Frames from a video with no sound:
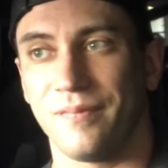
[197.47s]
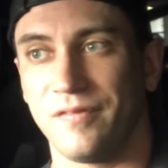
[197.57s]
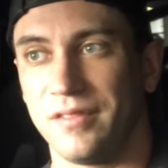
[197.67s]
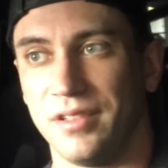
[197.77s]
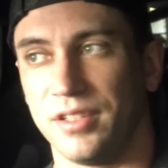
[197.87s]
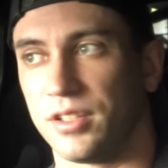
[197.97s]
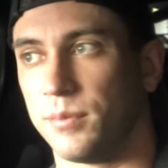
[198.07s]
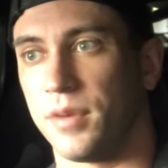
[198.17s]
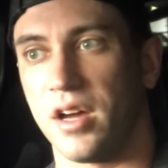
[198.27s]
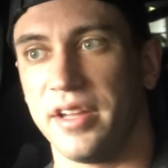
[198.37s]
your
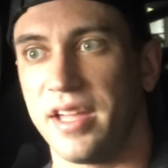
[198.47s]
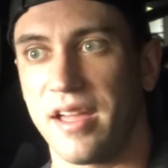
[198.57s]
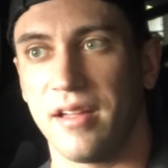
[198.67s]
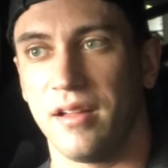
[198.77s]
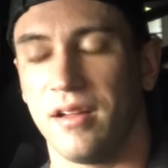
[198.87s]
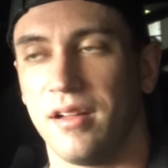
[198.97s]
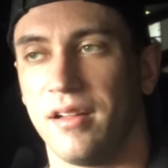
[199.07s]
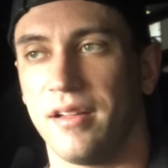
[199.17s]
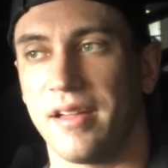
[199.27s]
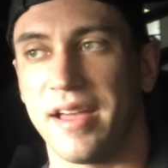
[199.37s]
body
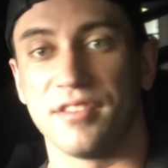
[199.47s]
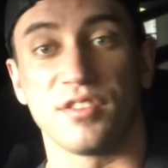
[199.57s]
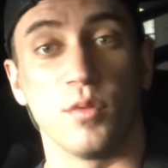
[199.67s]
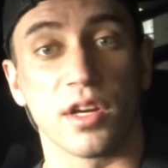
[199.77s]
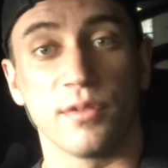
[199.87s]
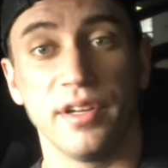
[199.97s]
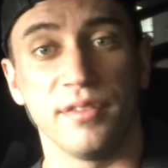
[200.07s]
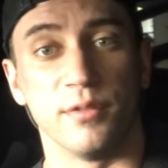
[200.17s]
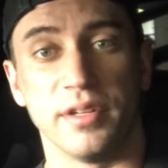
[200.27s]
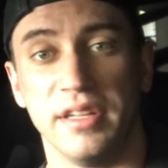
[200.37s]
has to work with
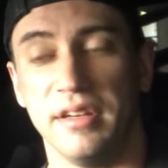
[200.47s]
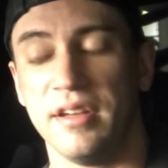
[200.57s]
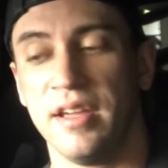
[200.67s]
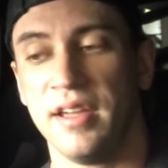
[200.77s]
when